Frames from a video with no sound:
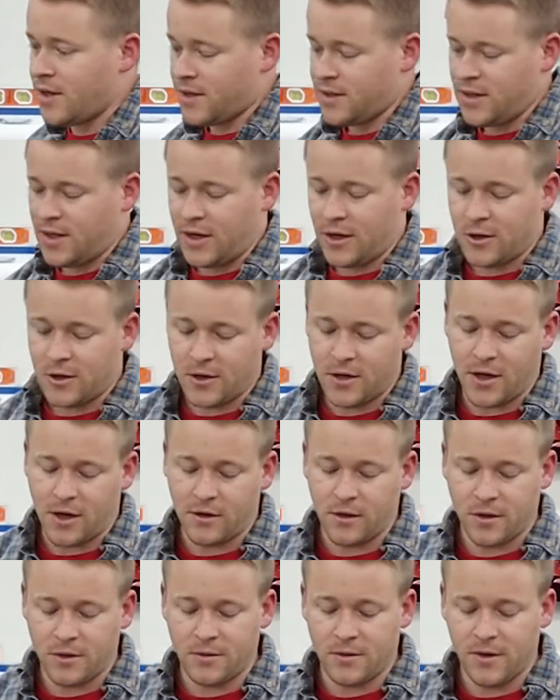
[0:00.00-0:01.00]
I guess the outer tie
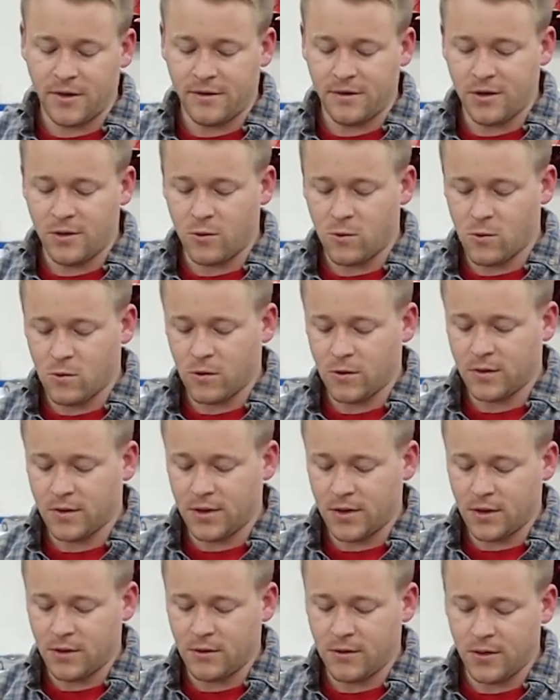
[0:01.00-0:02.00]
rods are definitely worn,
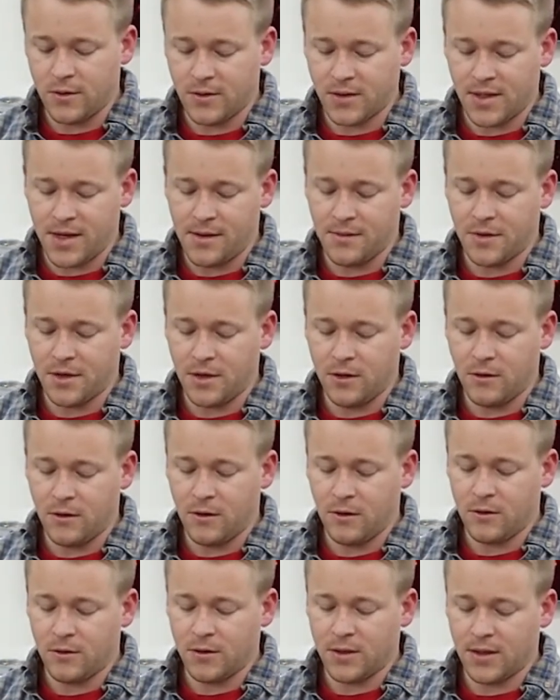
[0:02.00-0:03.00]
so it was time to do
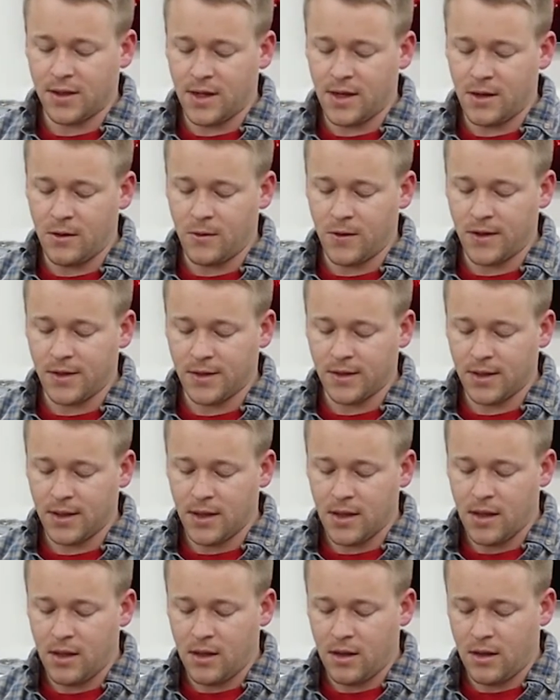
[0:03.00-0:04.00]
those anyways.
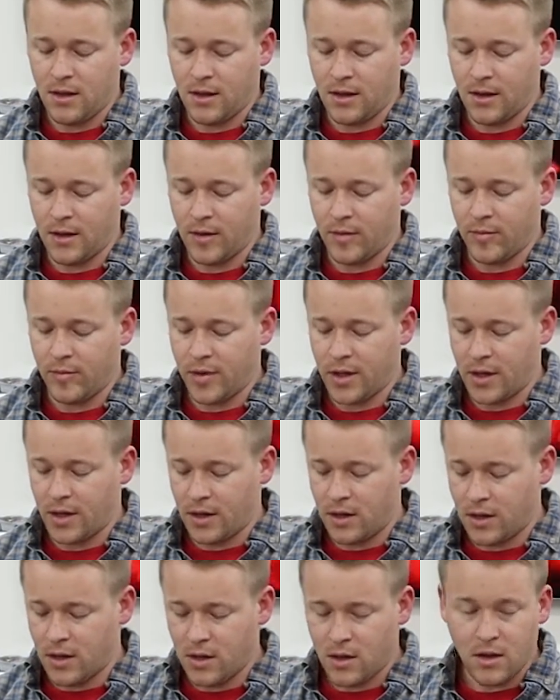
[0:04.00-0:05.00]

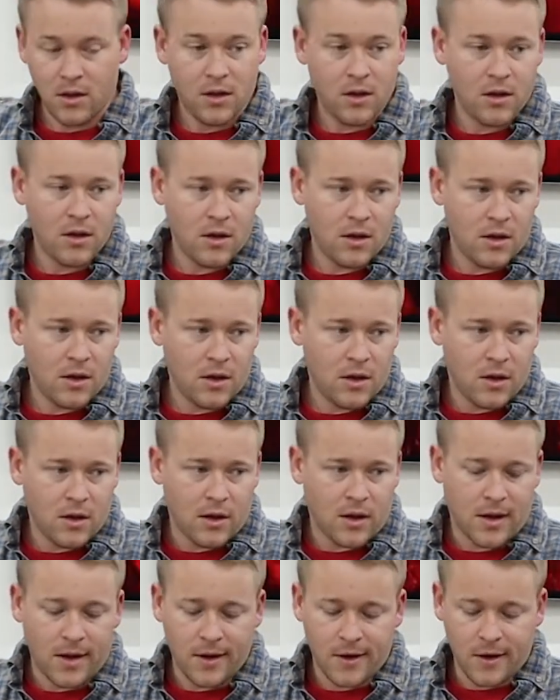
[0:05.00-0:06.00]
But
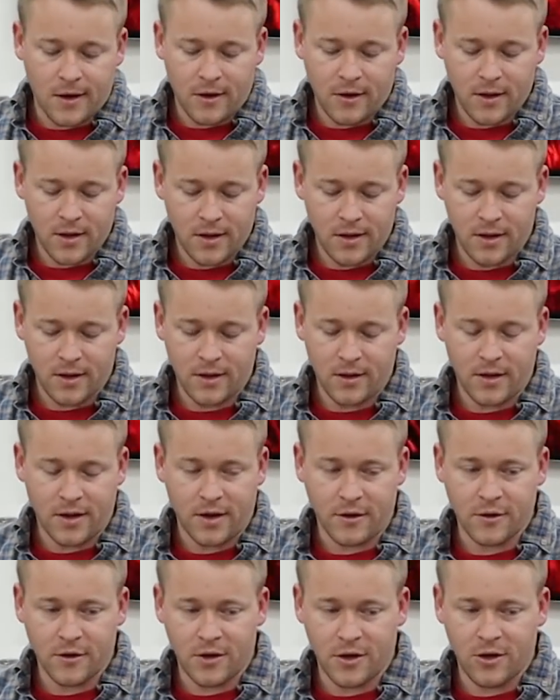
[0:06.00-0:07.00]
I don't know.
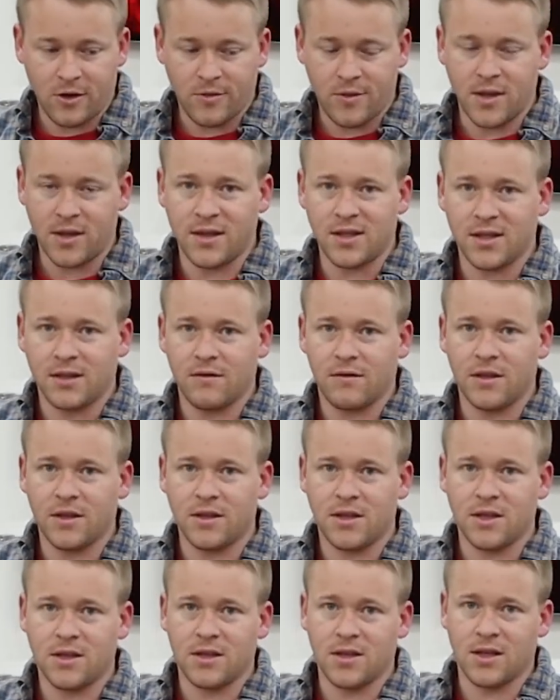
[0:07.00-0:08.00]
I really hope that this
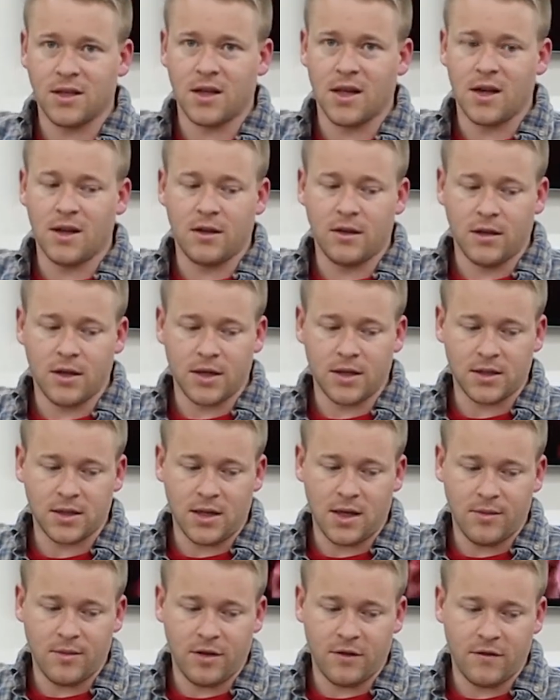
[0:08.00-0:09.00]
fixes the kind of like
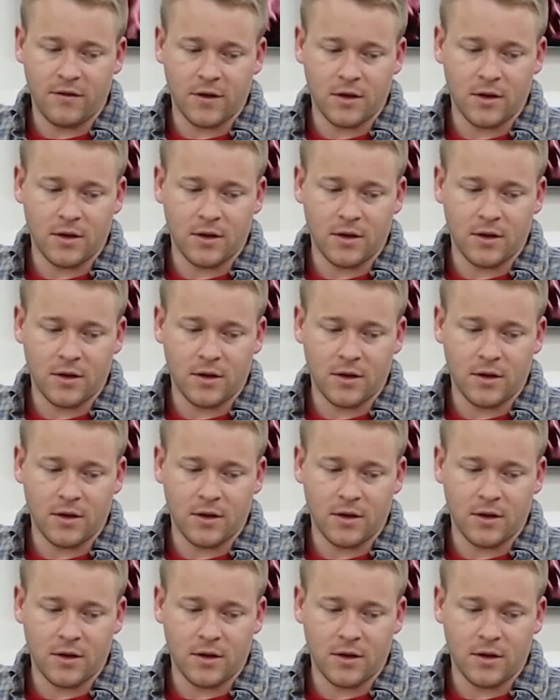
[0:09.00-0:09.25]
sloppy